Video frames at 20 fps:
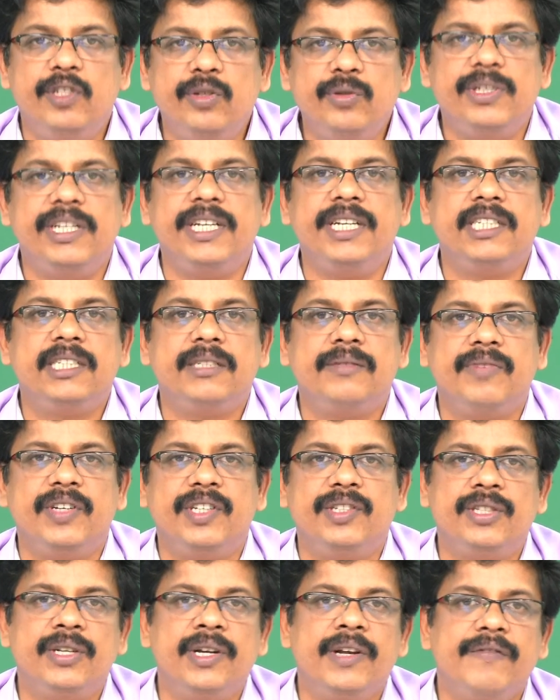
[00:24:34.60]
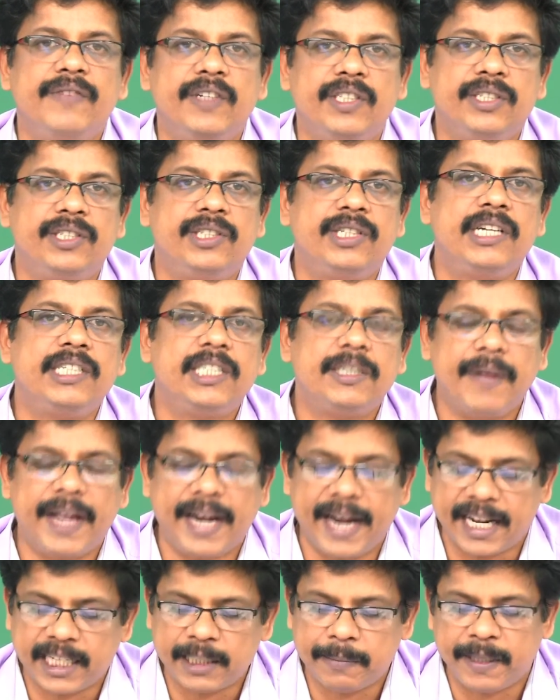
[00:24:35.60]
duties which physicians were
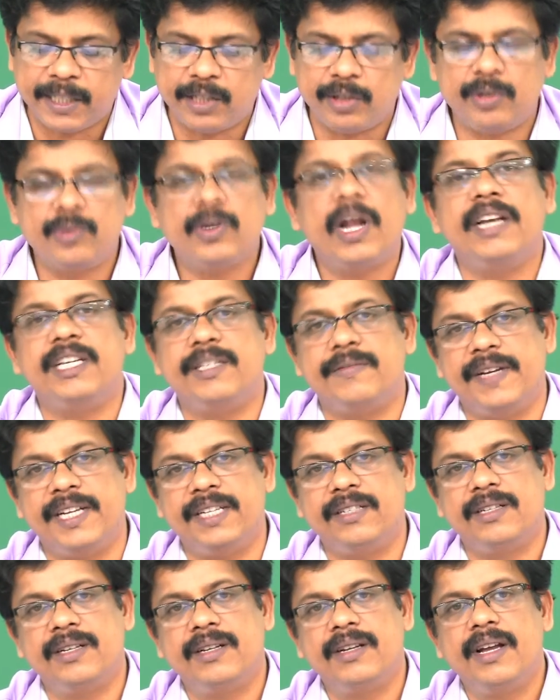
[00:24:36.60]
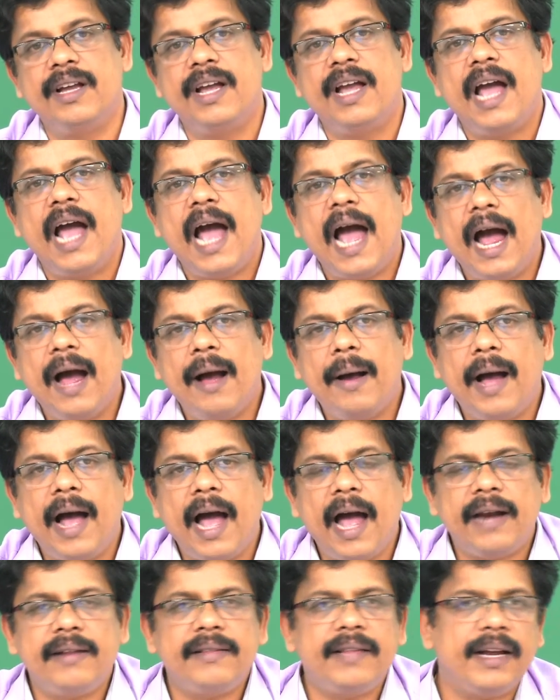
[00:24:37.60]
expected to cultivate.
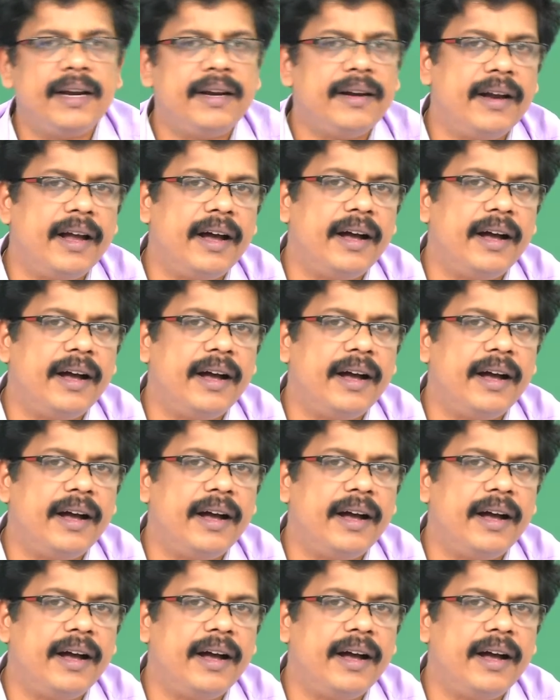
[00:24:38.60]
And then